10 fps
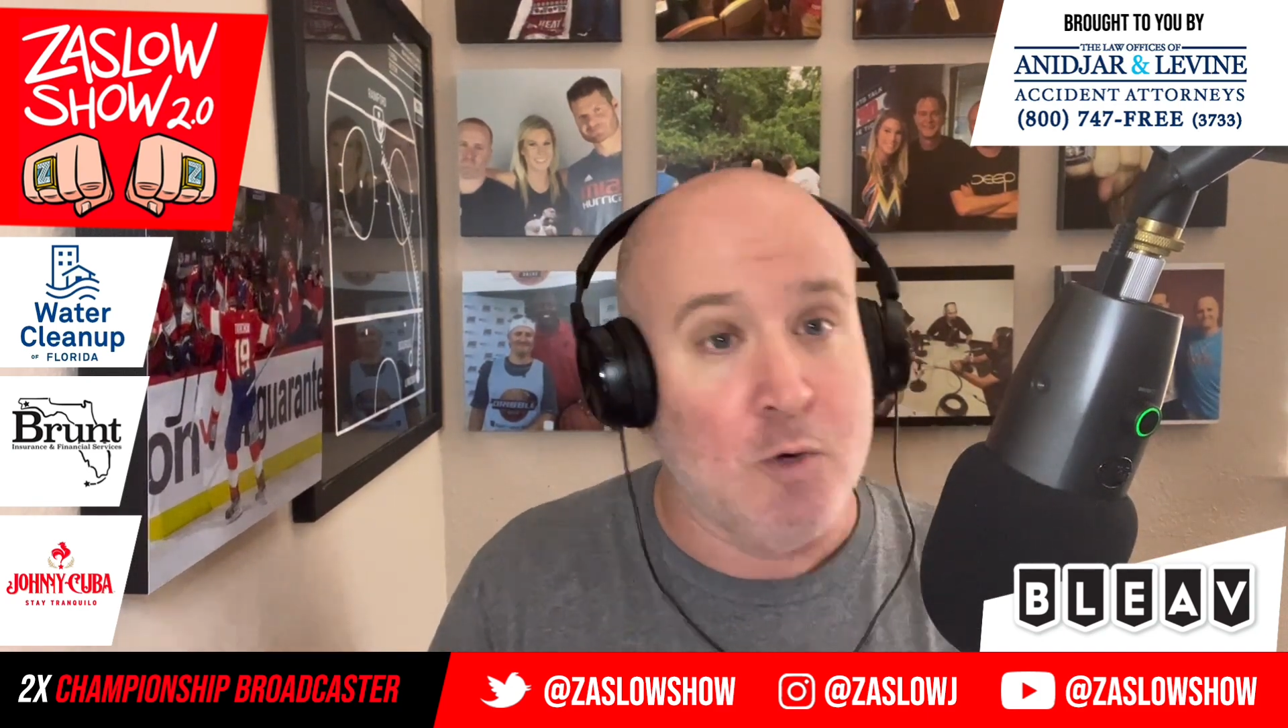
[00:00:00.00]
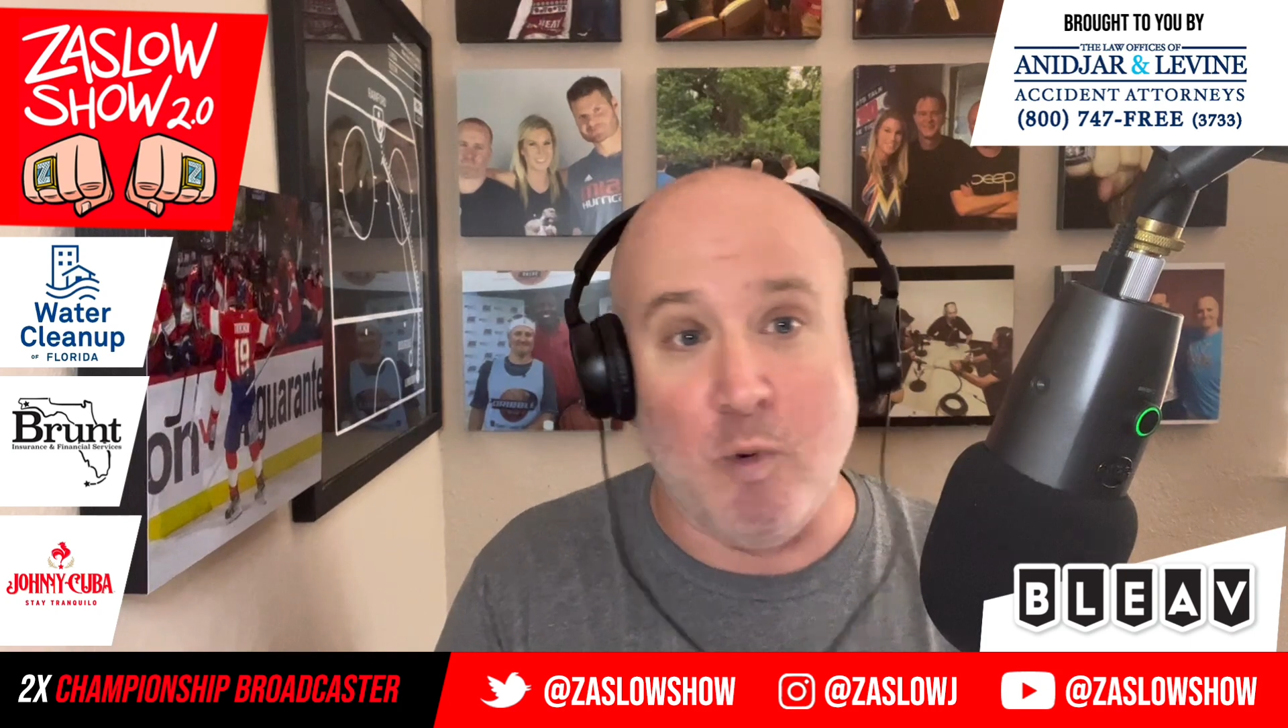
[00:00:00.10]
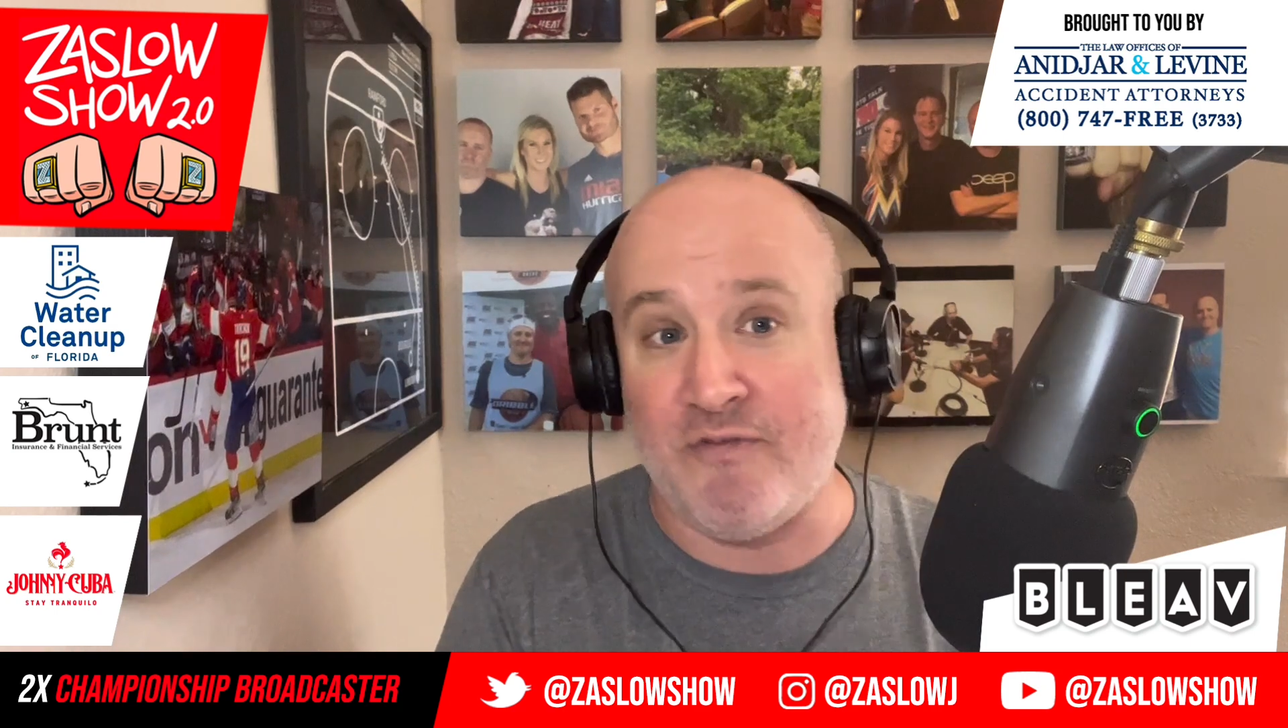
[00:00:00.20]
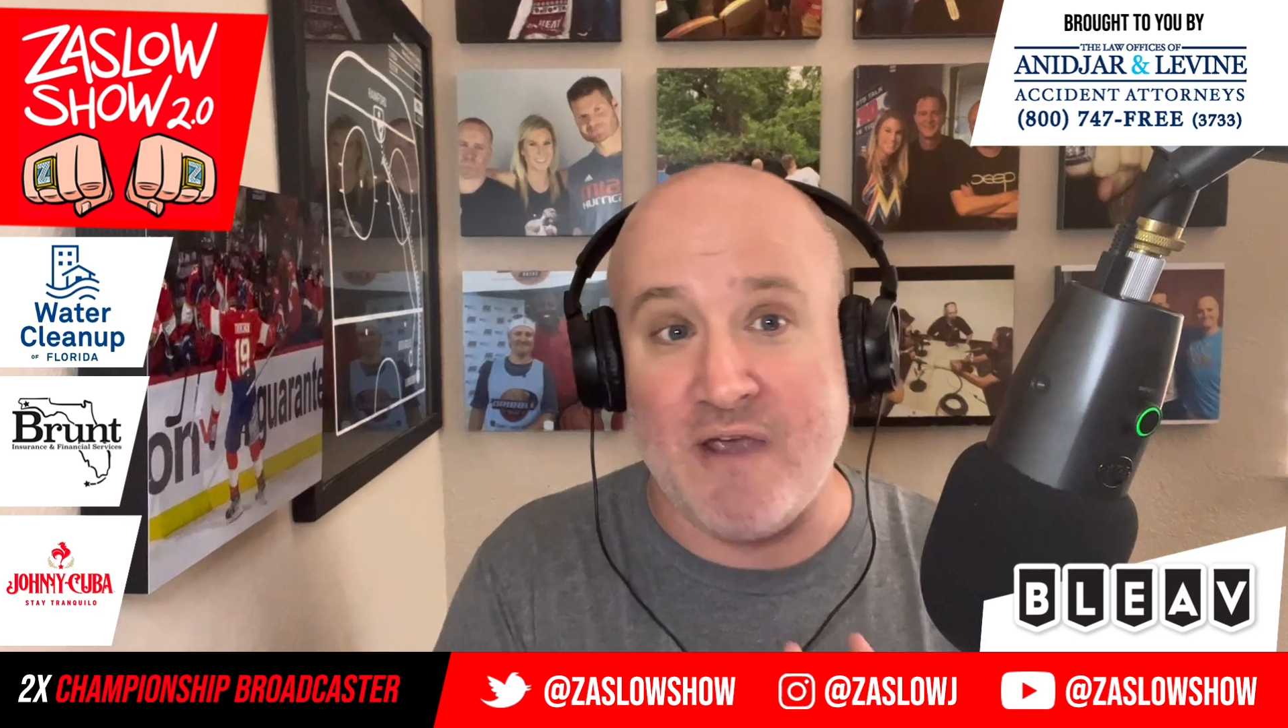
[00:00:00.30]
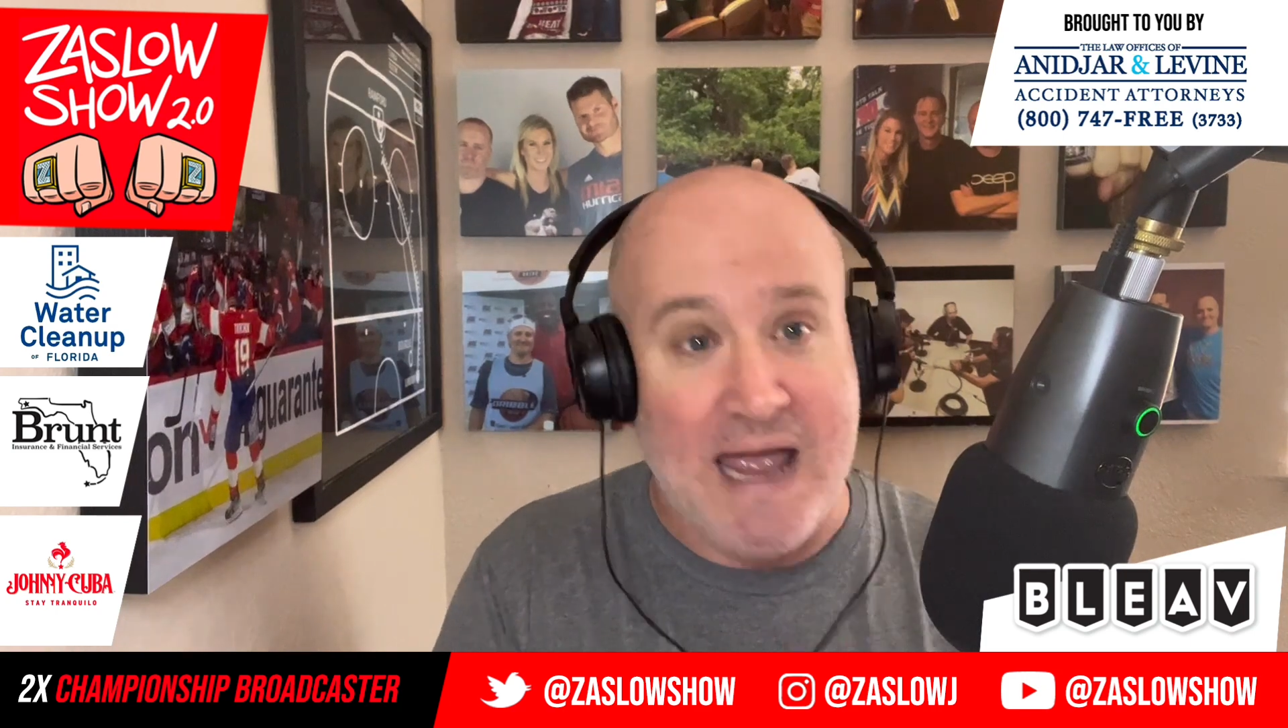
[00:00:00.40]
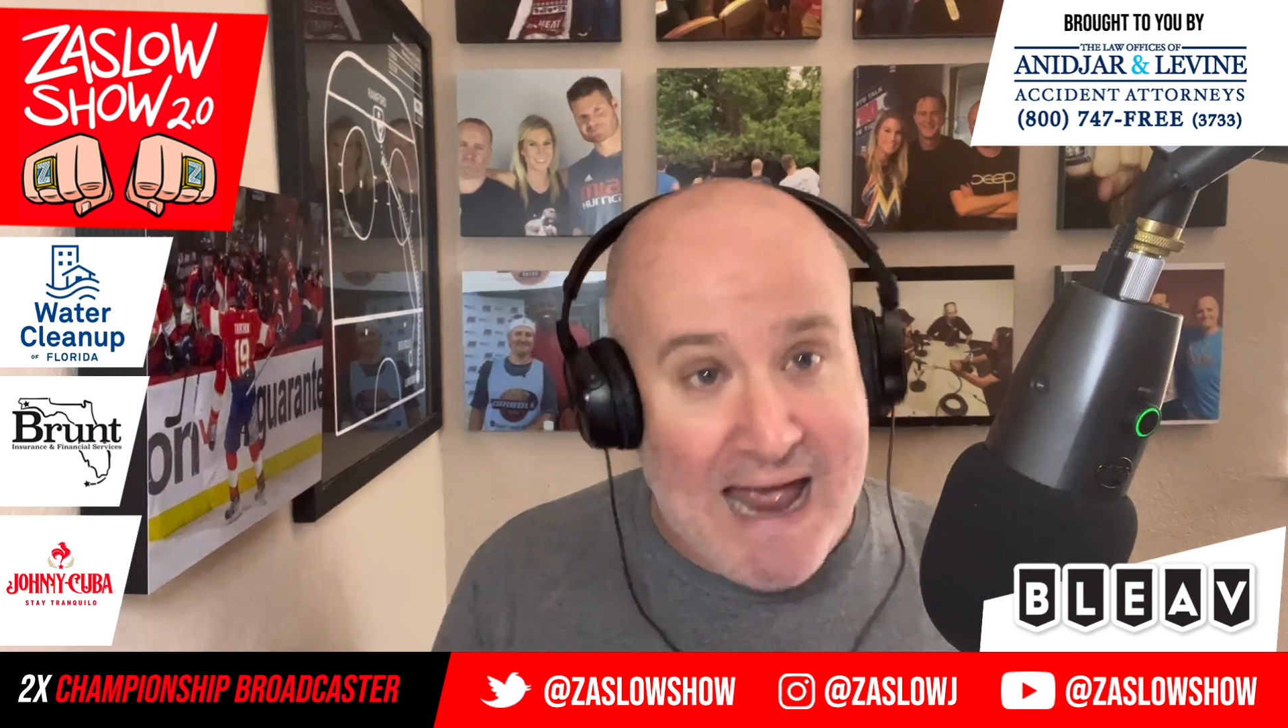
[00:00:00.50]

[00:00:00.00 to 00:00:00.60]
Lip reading: was